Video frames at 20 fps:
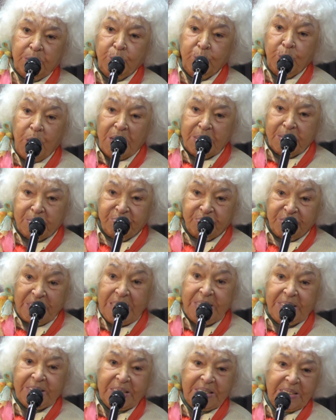are
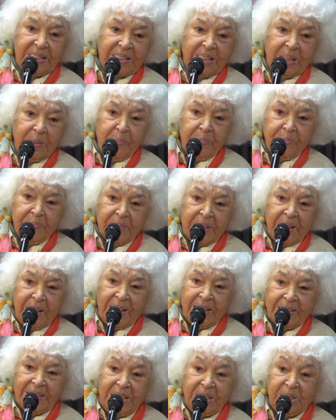fighting
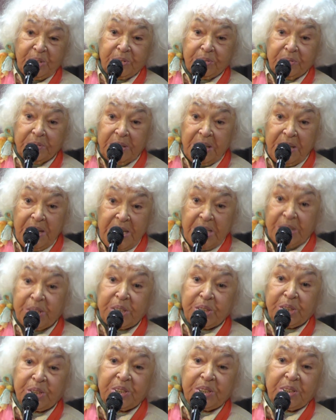against
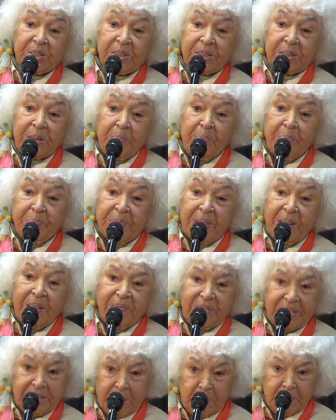religious
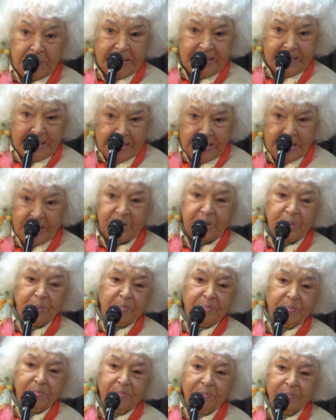
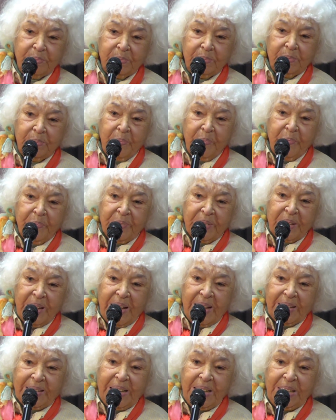fundamentalism,
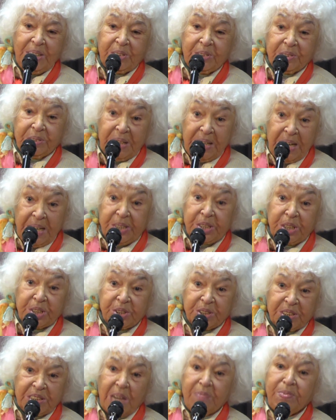against religious
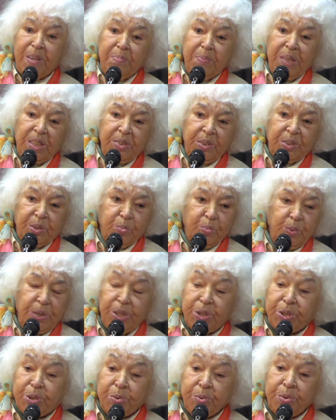governments. We
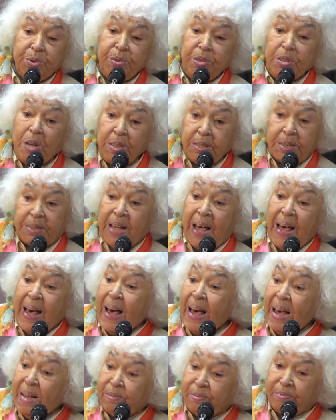should not
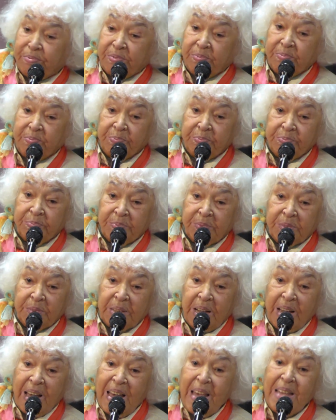have
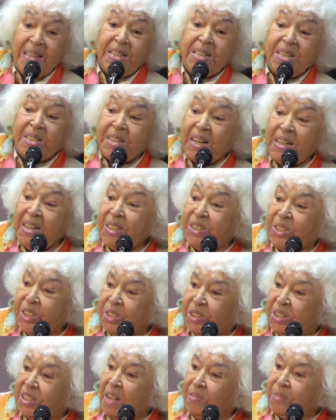any
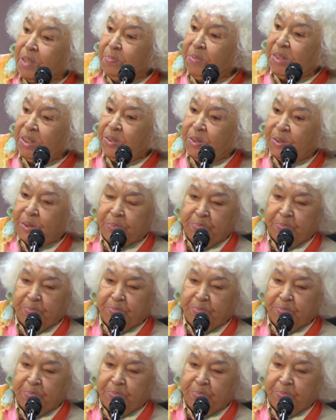religious government